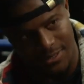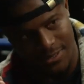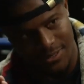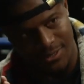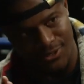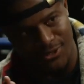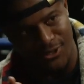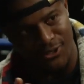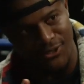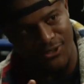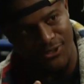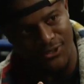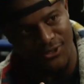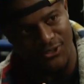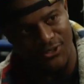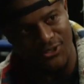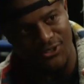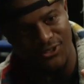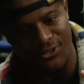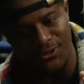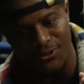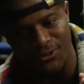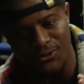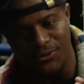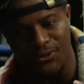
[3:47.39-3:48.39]
Sorry to use
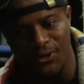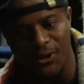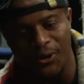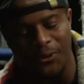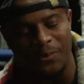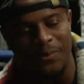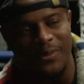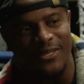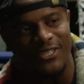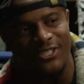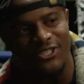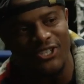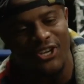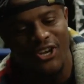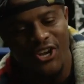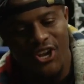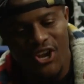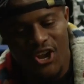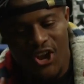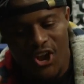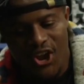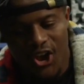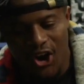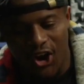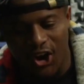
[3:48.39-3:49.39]
those terms because
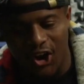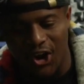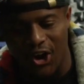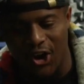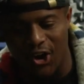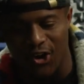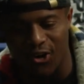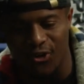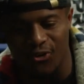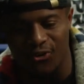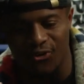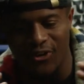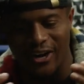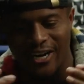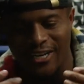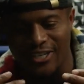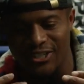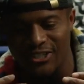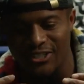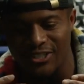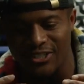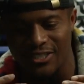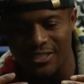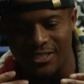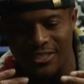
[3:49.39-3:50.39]
a, a
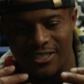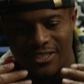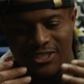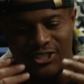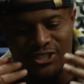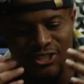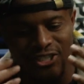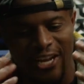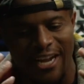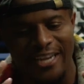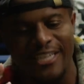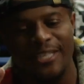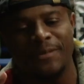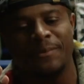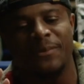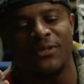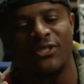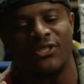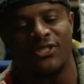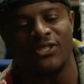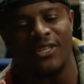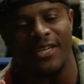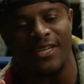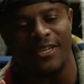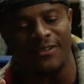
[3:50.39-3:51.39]
regular
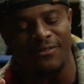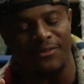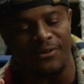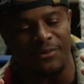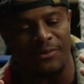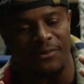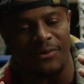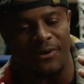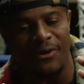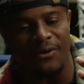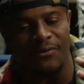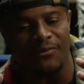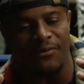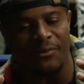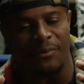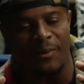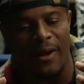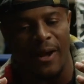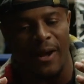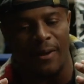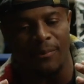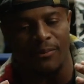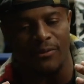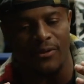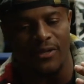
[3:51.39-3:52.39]
90% of the, of the
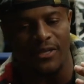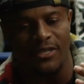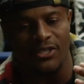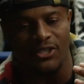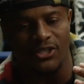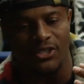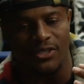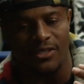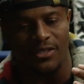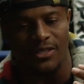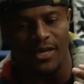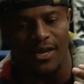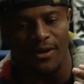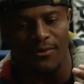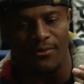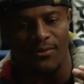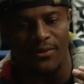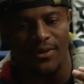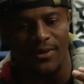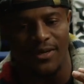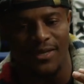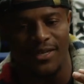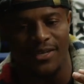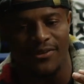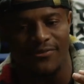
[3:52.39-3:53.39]
population that
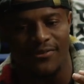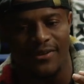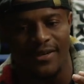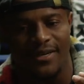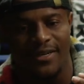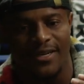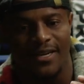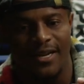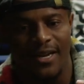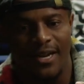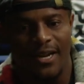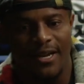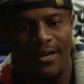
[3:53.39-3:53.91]
we live in,